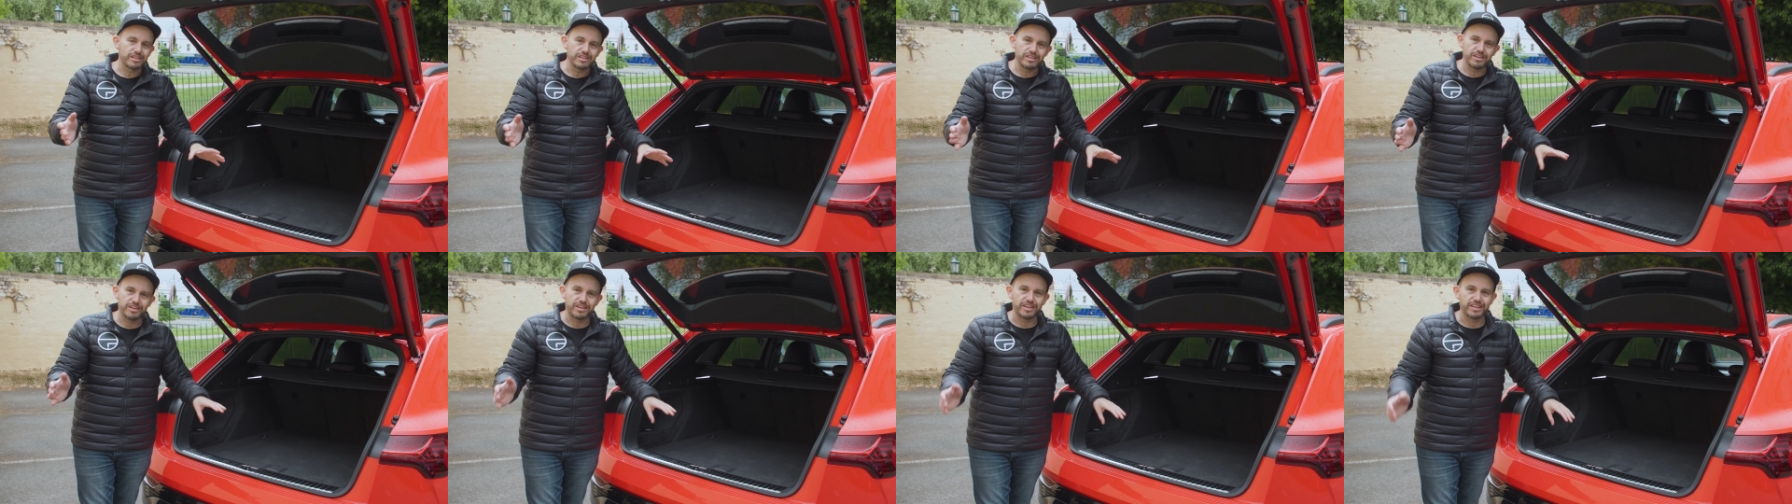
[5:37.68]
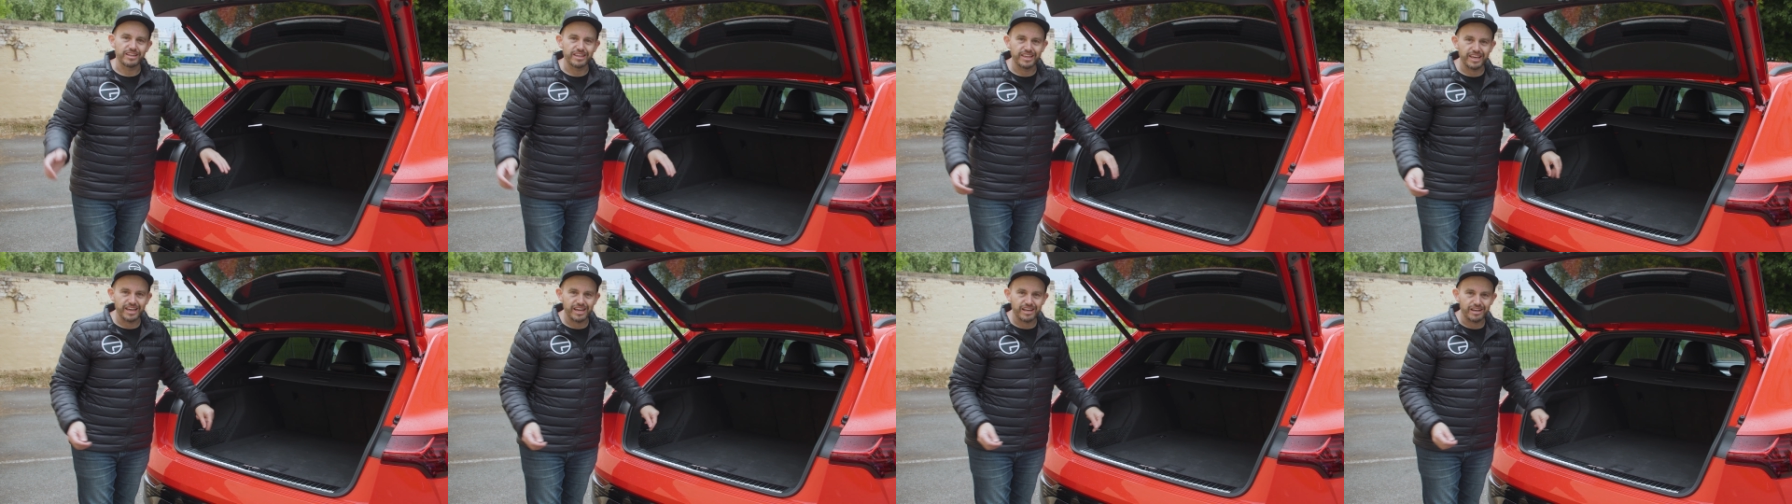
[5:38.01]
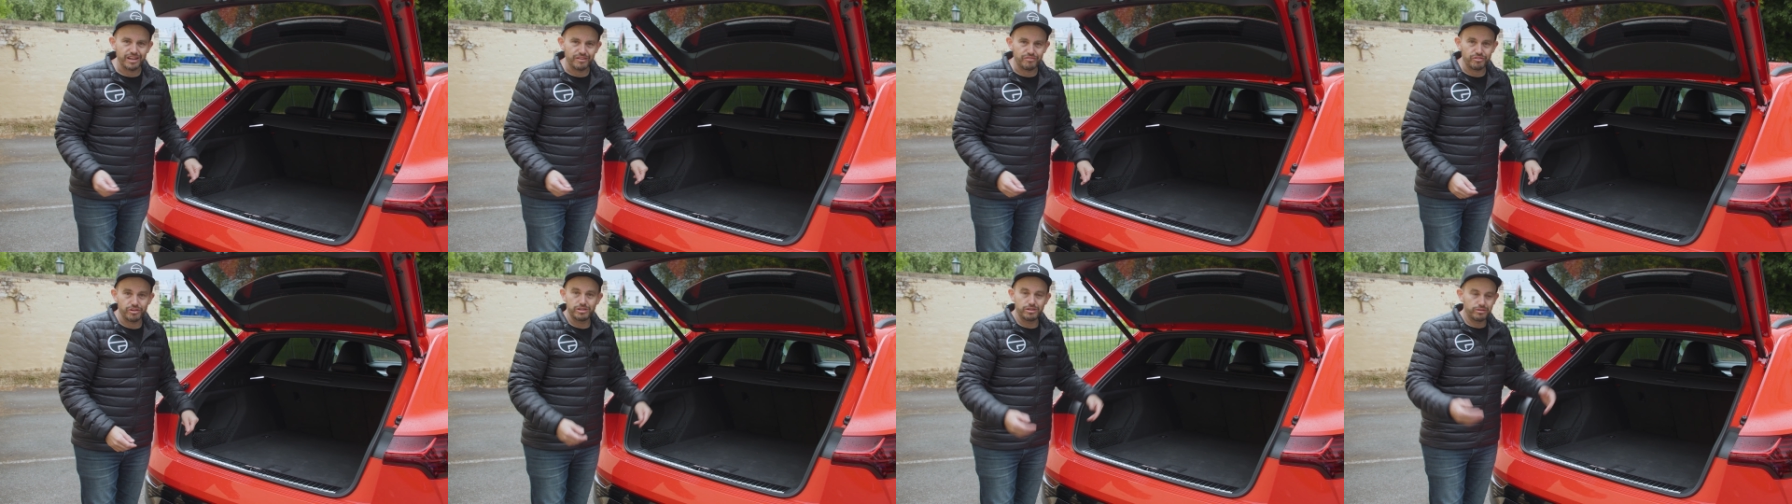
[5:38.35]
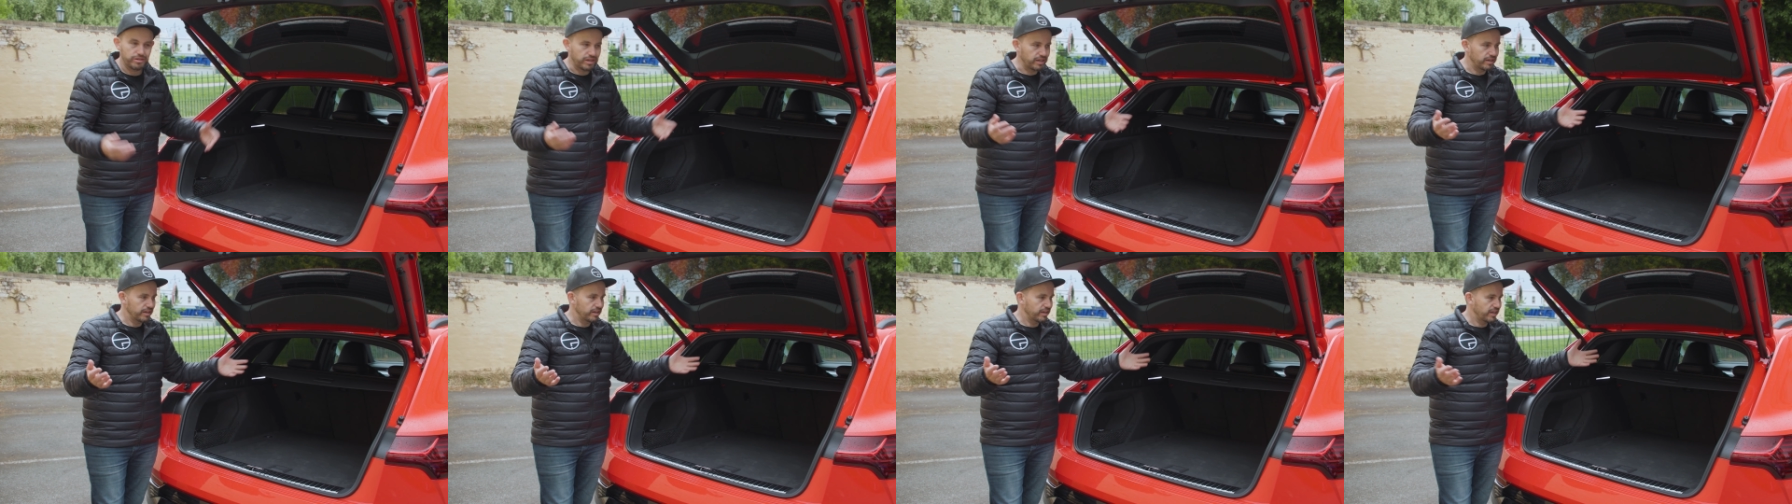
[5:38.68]
that you can get if you're
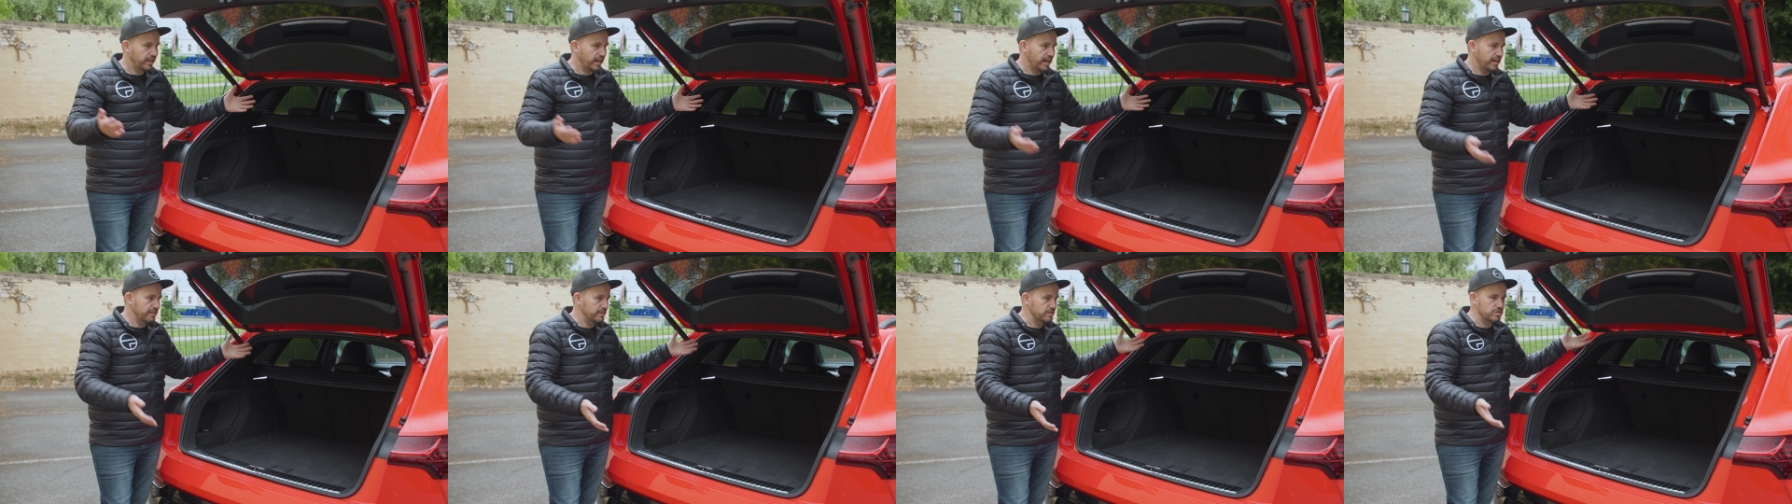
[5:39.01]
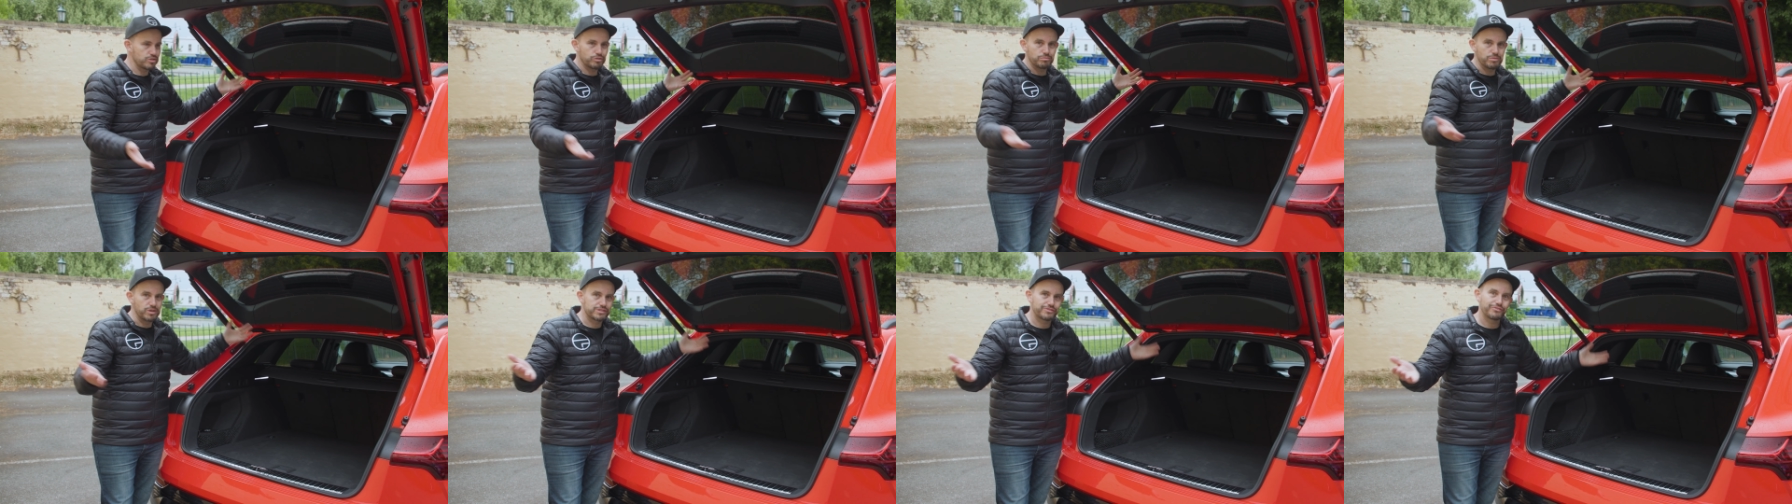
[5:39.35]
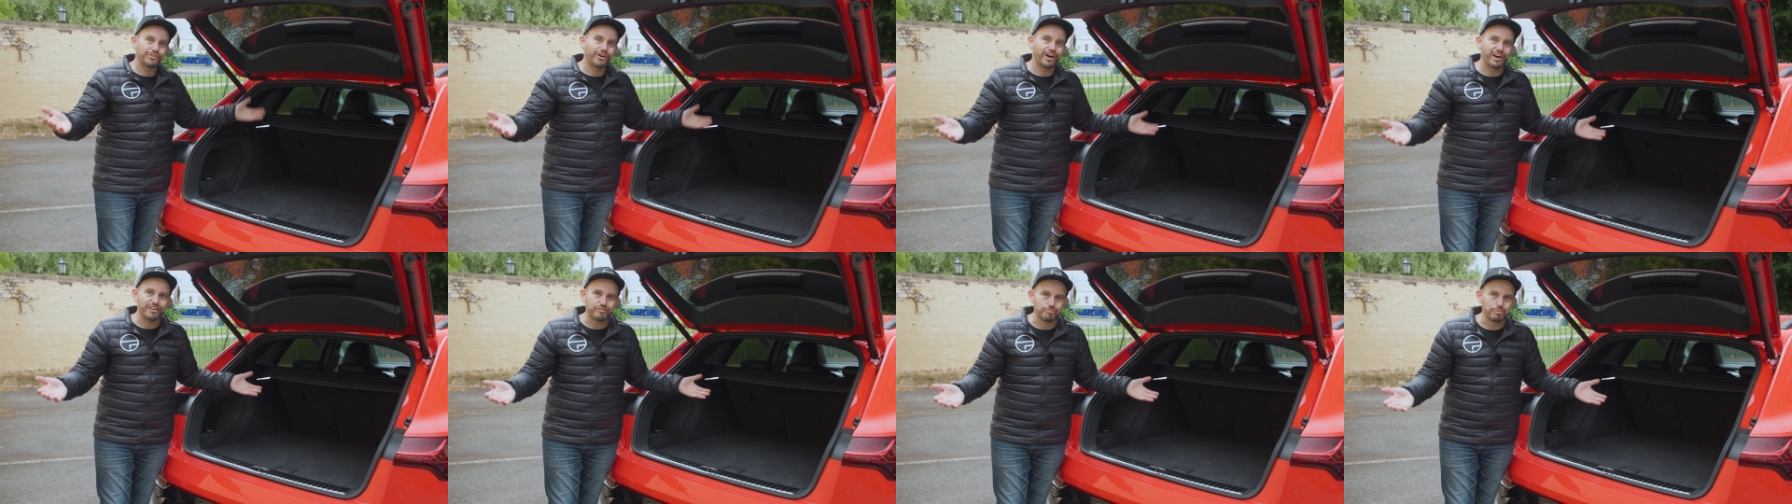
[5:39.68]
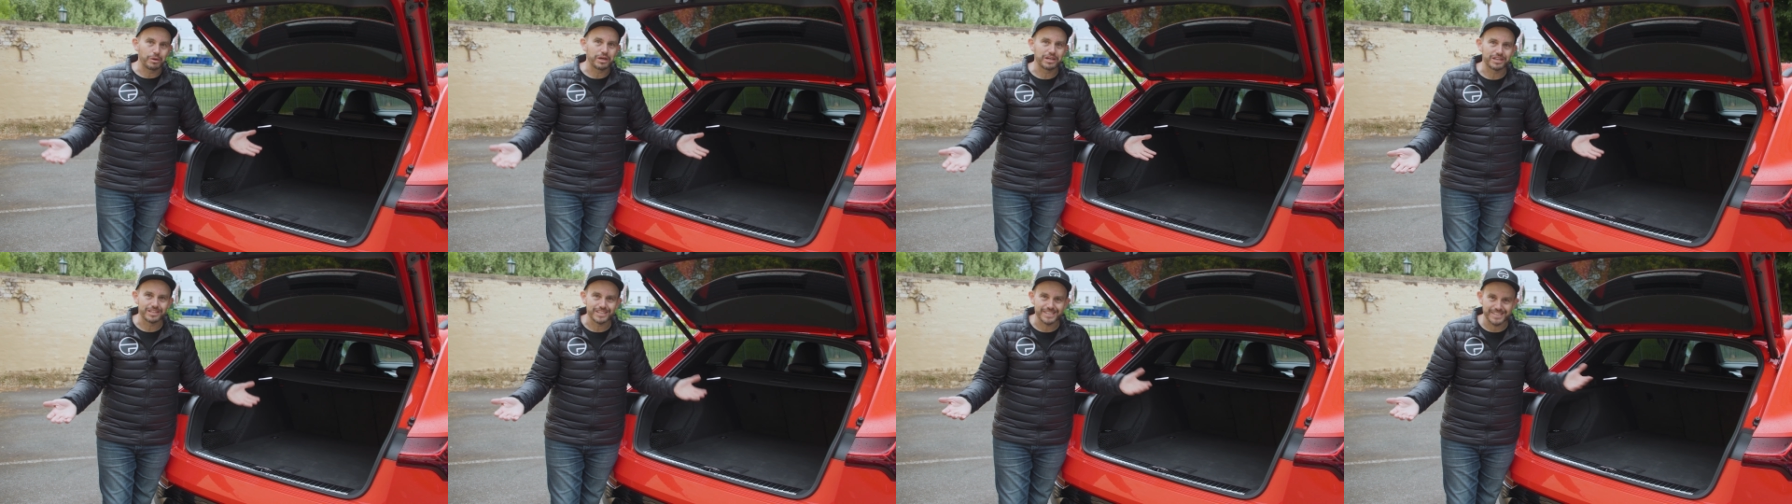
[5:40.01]
looking at a car that's almost five
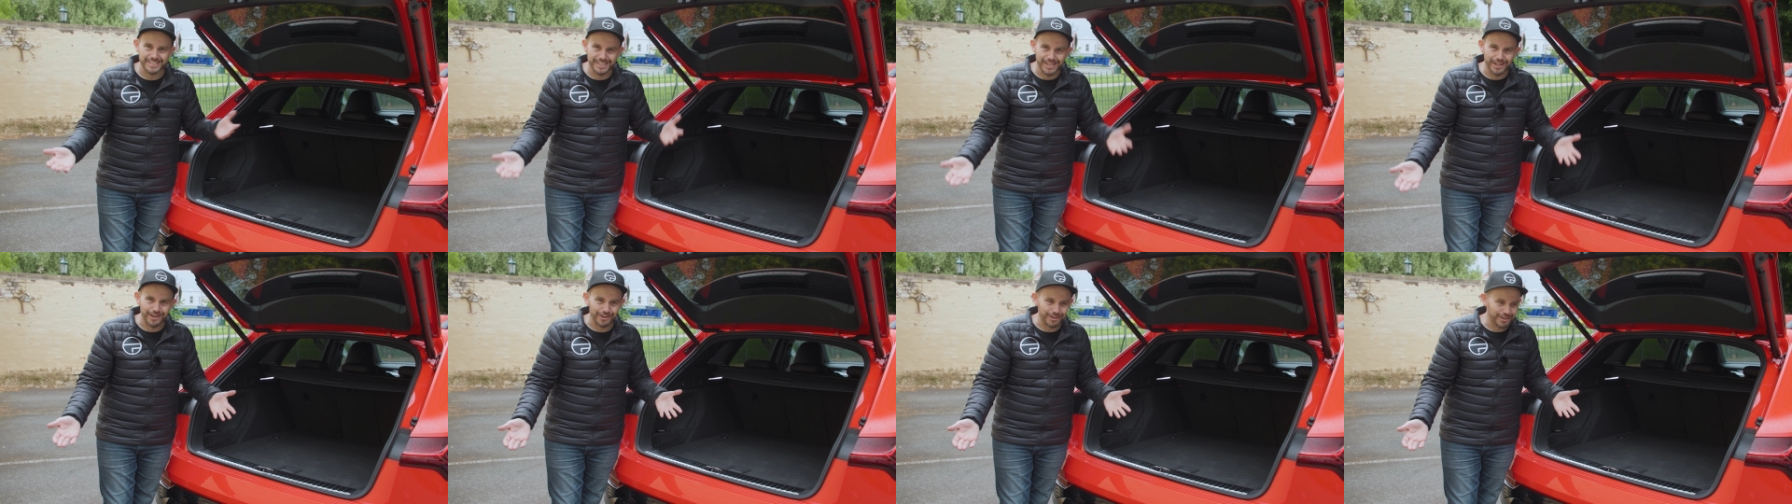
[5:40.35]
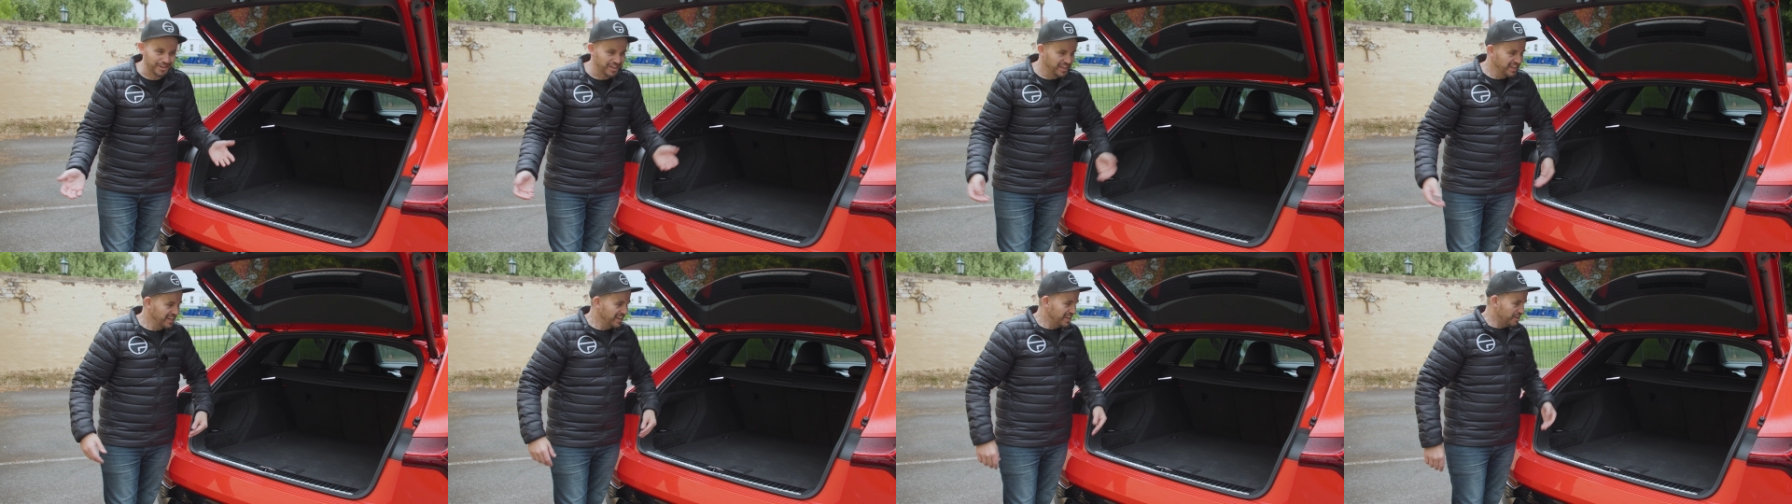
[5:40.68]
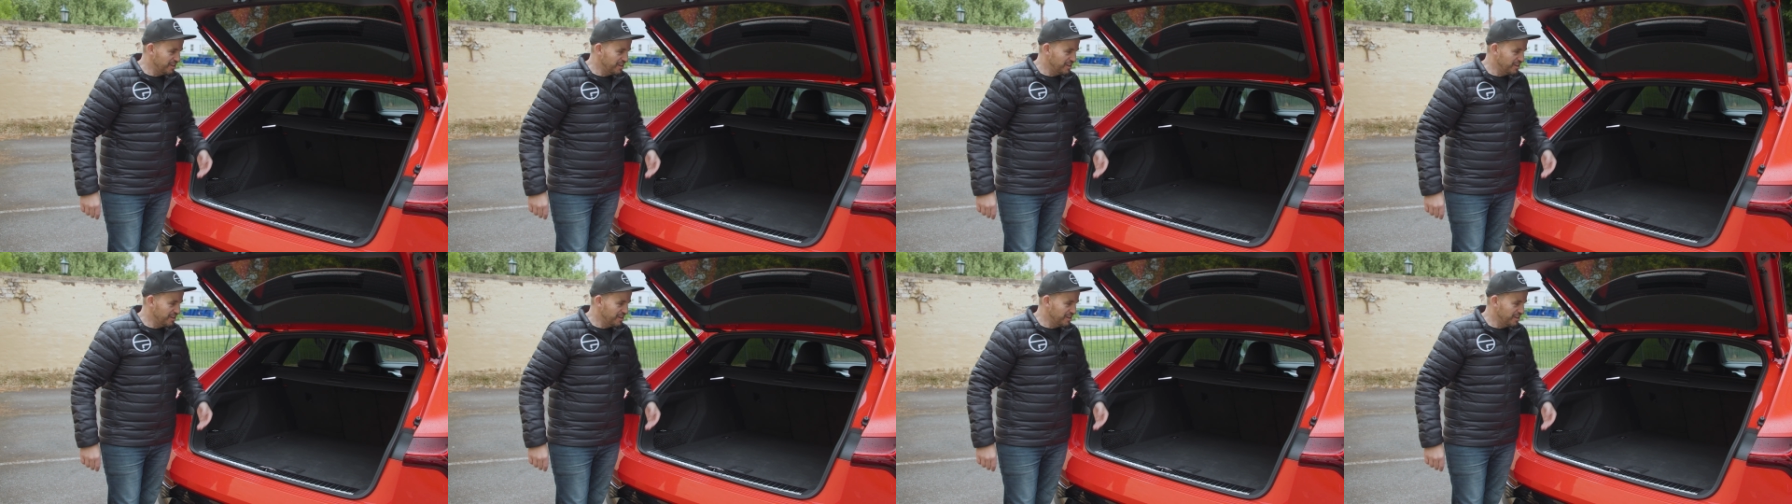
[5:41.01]
meters long,